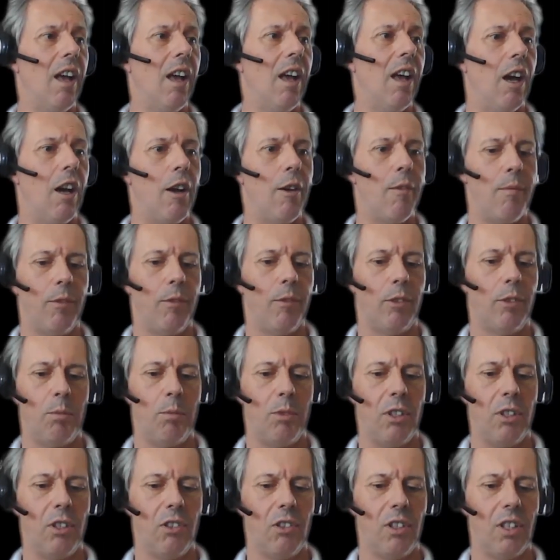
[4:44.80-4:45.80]
um,
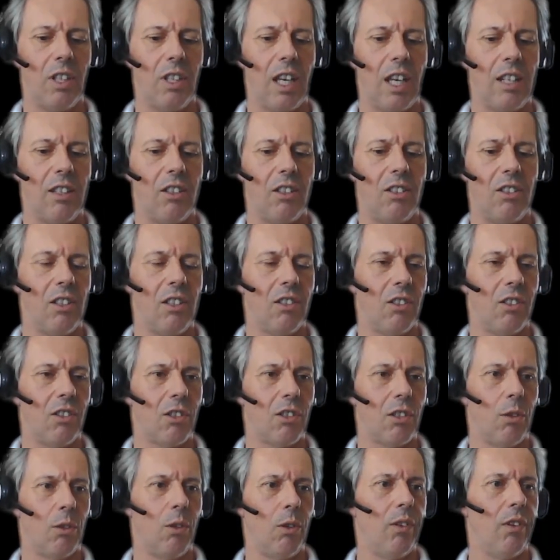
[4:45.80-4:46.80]
subsidiary entities and
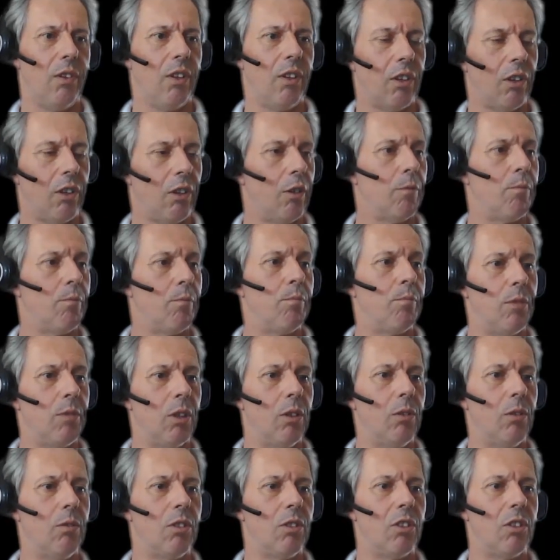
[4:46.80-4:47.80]
so on that are, you
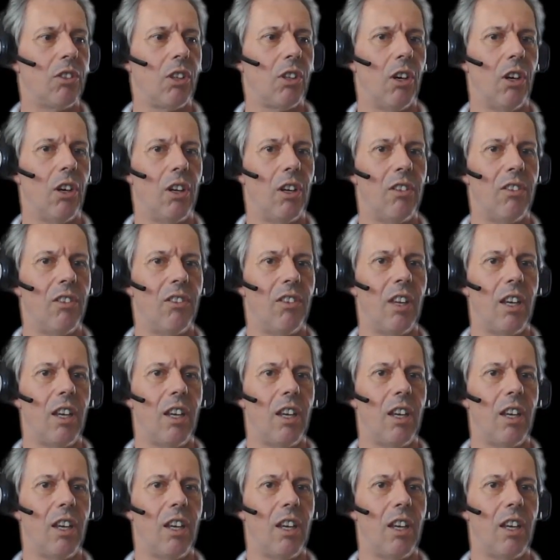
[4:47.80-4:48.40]
know, disguised.